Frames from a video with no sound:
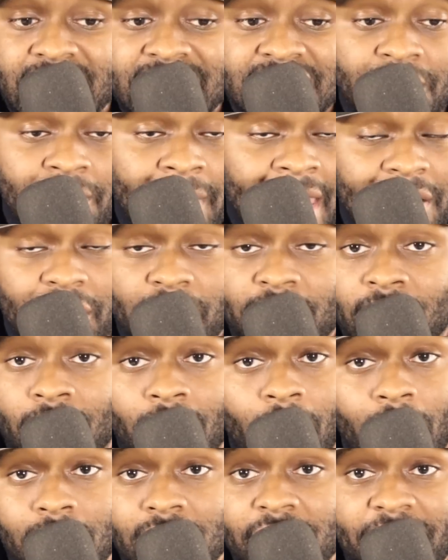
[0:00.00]
doesn't matter.
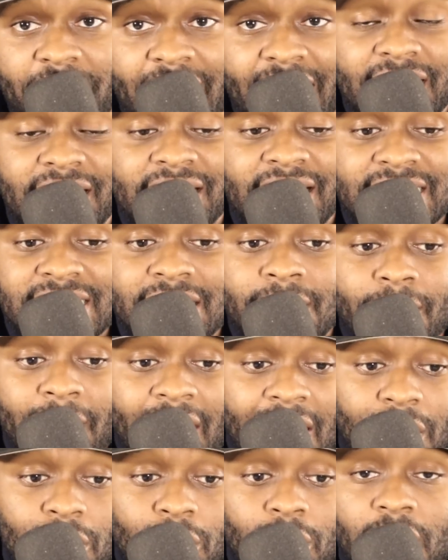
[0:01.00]
All of that doesn't
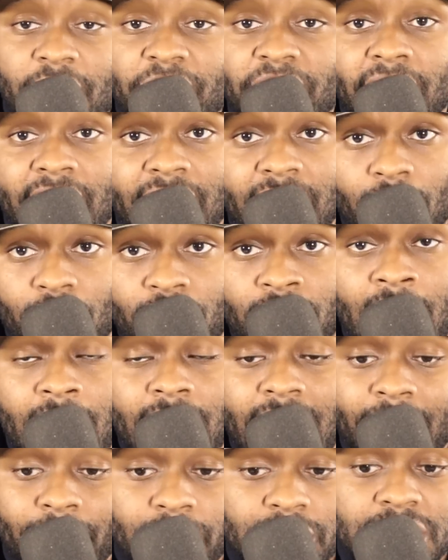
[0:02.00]
matter if they are
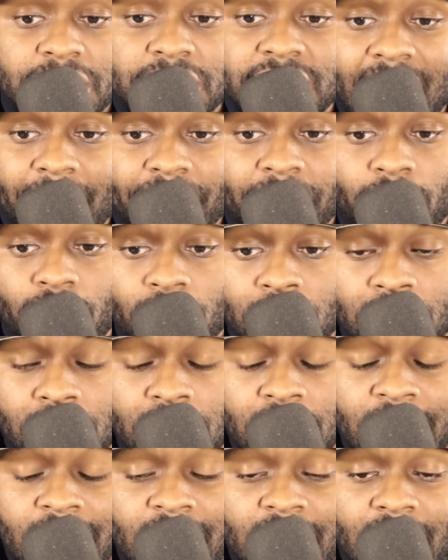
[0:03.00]
not able to stop the
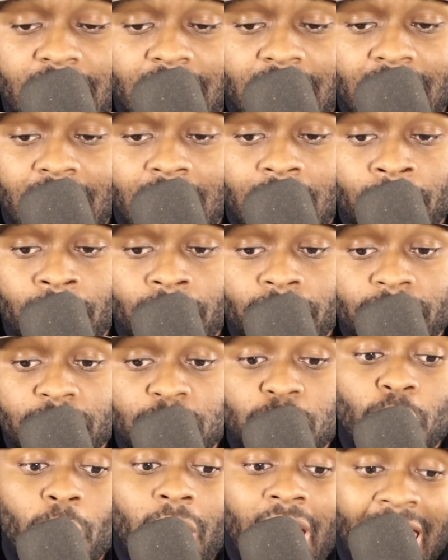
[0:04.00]
run.
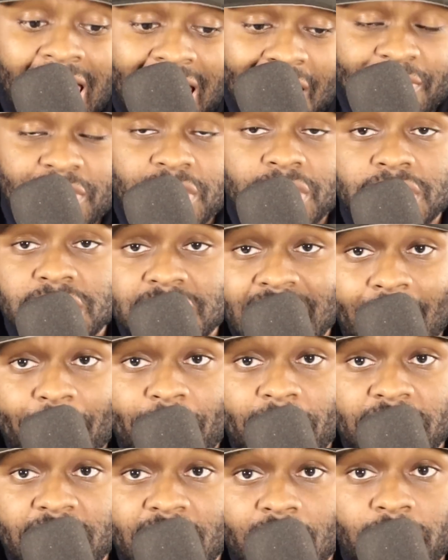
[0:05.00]
You have to
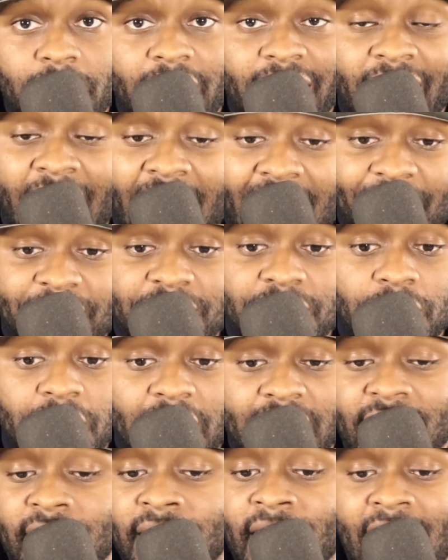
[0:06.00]
stop it there. They have to.
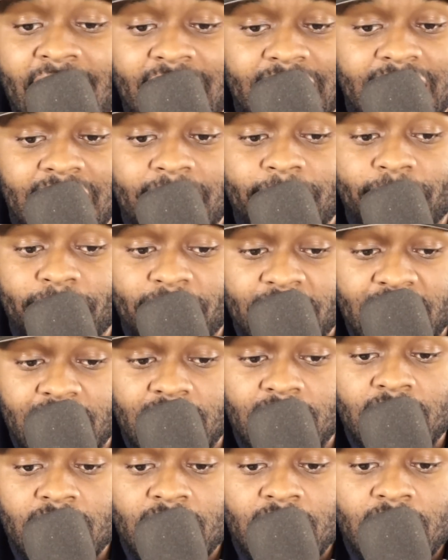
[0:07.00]
They cannot get
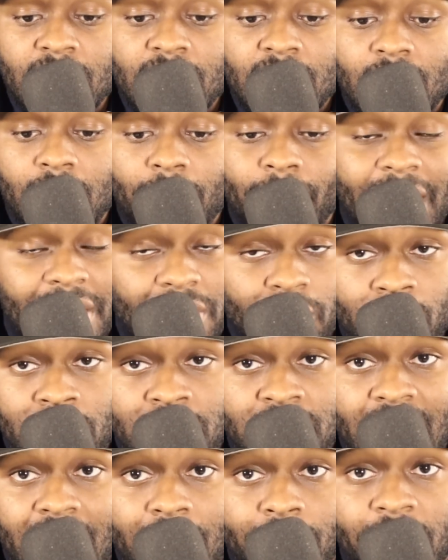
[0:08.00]
beat by the
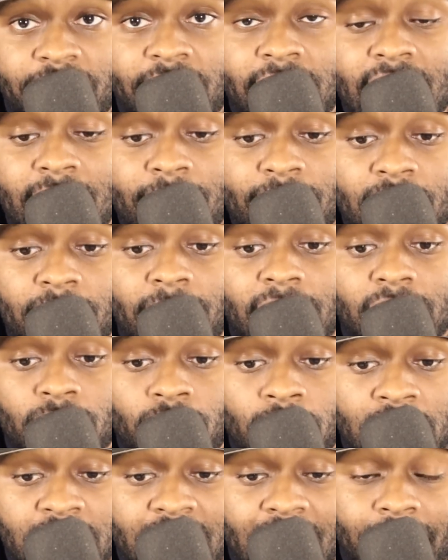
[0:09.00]
run game. If they get beat by the
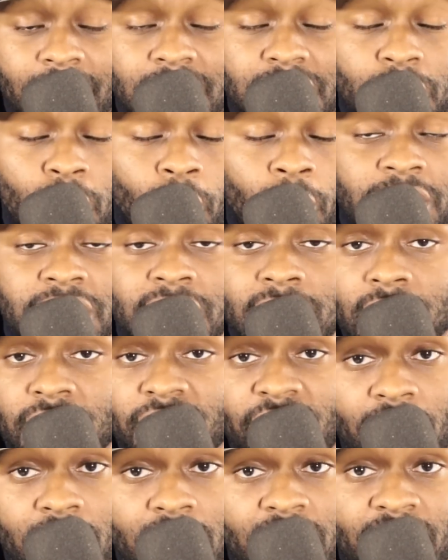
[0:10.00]
run game, it's going to look
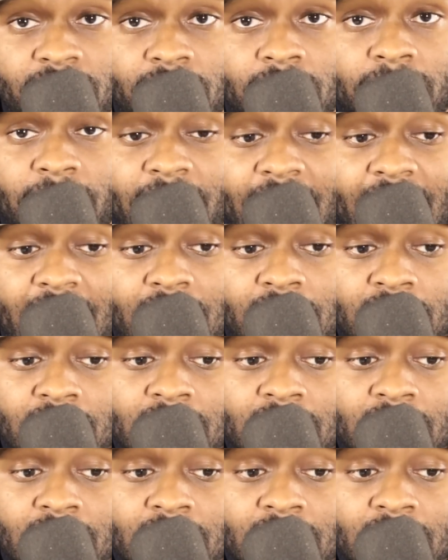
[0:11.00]
very, very bad.